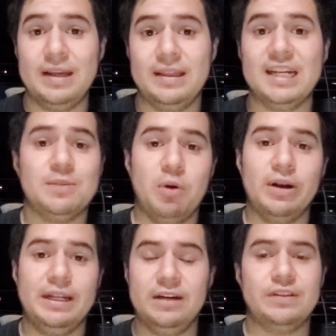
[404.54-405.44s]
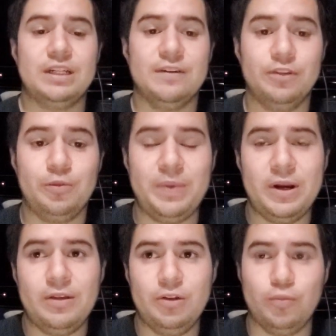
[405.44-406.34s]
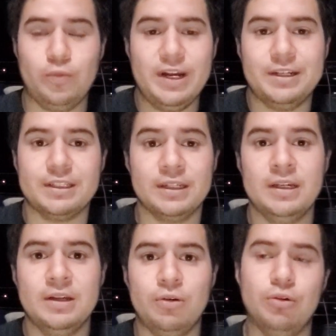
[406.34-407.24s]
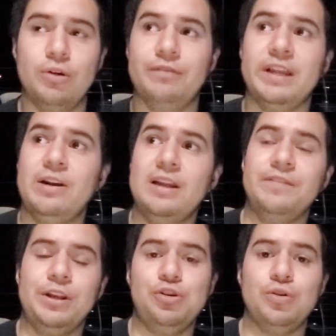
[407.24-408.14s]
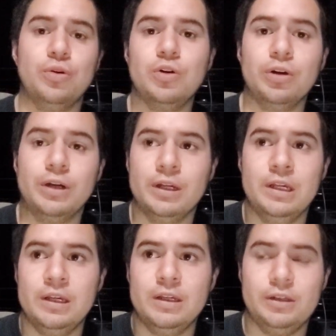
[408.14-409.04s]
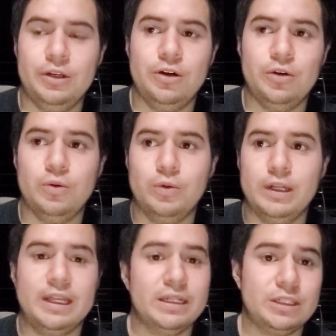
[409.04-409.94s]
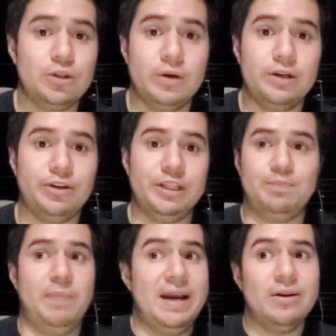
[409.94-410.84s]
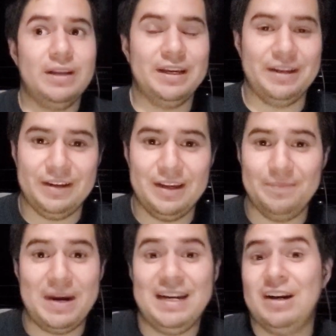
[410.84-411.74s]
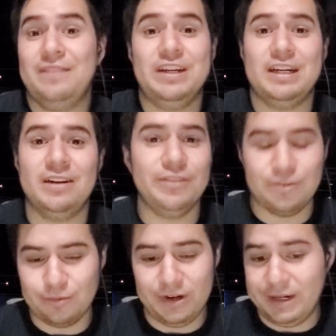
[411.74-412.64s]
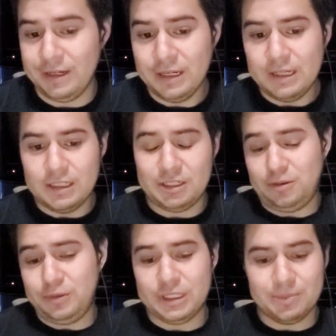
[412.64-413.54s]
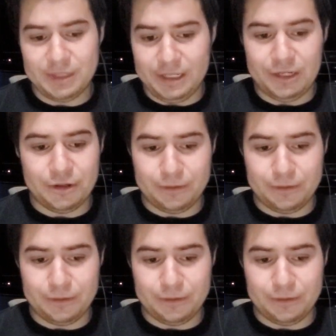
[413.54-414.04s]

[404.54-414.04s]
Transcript: that's barely enough to cover their rent? Or if they live in New York, 1,200 is barely, it might not even cover your rent. So it was something